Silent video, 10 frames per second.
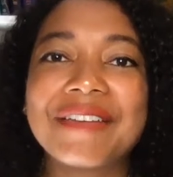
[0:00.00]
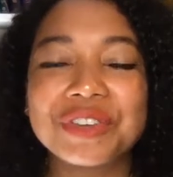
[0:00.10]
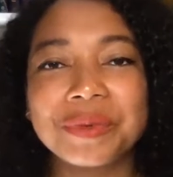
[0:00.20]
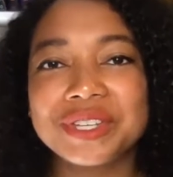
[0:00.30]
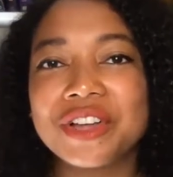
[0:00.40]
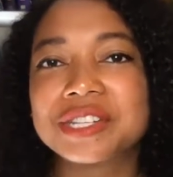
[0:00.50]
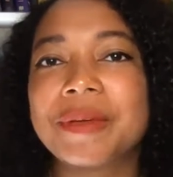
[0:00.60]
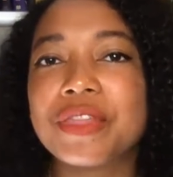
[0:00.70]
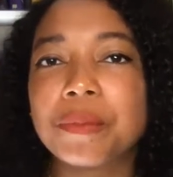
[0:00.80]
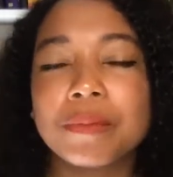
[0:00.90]
we talked about the
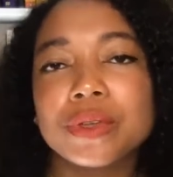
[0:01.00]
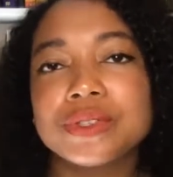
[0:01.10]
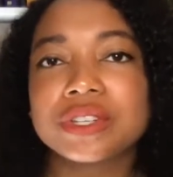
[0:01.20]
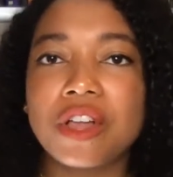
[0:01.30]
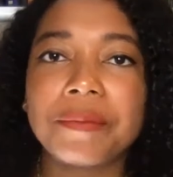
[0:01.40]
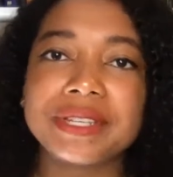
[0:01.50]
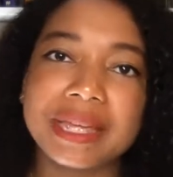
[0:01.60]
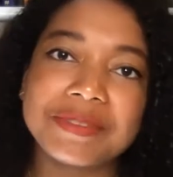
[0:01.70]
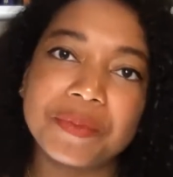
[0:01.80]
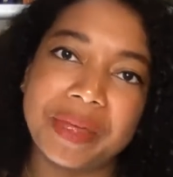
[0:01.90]
most common types
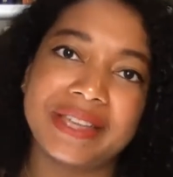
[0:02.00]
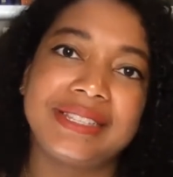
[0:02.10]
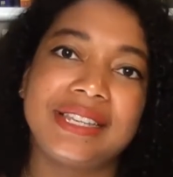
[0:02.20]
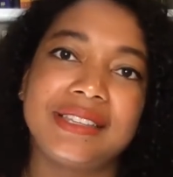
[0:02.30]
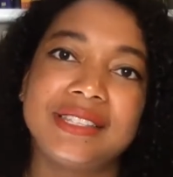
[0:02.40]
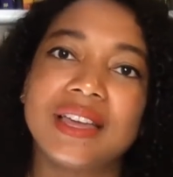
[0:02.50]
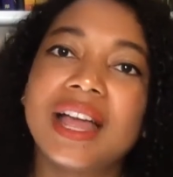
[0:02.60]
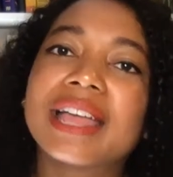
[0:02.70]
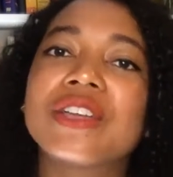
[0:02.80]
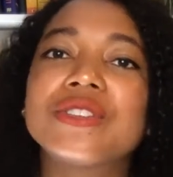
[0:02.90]
of biases, I
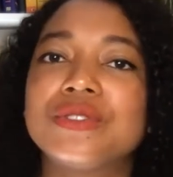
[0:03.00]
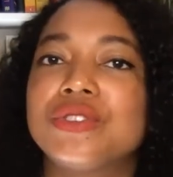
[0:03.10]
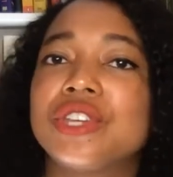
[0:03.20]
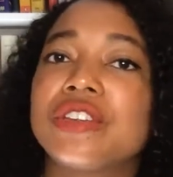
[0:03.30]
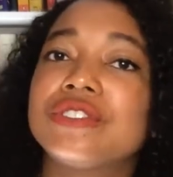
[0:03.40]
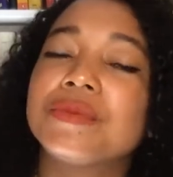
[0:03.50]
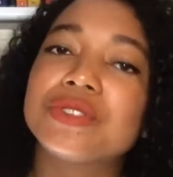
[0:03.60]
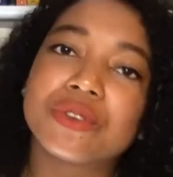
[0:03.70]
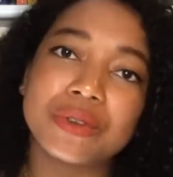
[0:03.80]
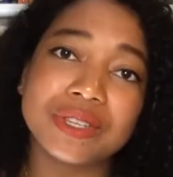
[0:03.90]
also shared some
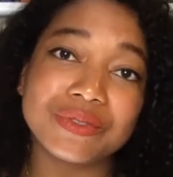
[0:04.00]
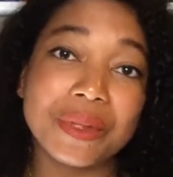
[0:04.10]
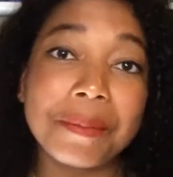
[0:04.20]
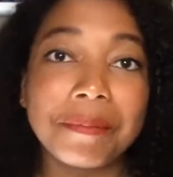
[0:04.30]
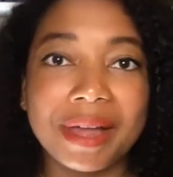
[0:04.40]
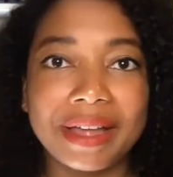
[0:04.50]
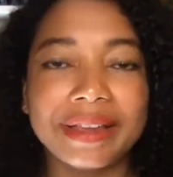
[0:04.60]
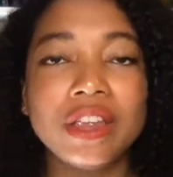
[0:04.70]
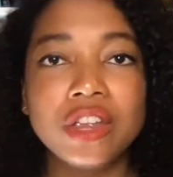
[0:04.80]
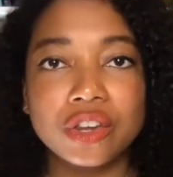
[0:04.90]
stories from my
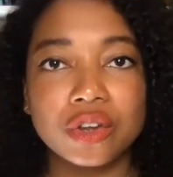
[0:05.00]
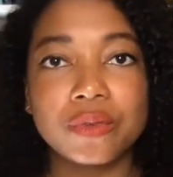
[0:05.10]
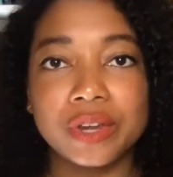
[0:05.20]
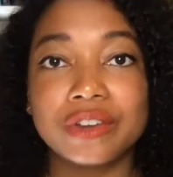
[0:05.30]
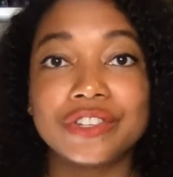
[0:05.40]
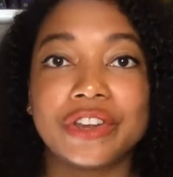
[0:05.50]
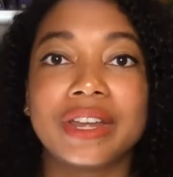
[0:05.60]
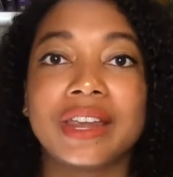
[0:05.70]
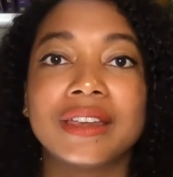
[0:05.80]
career journey.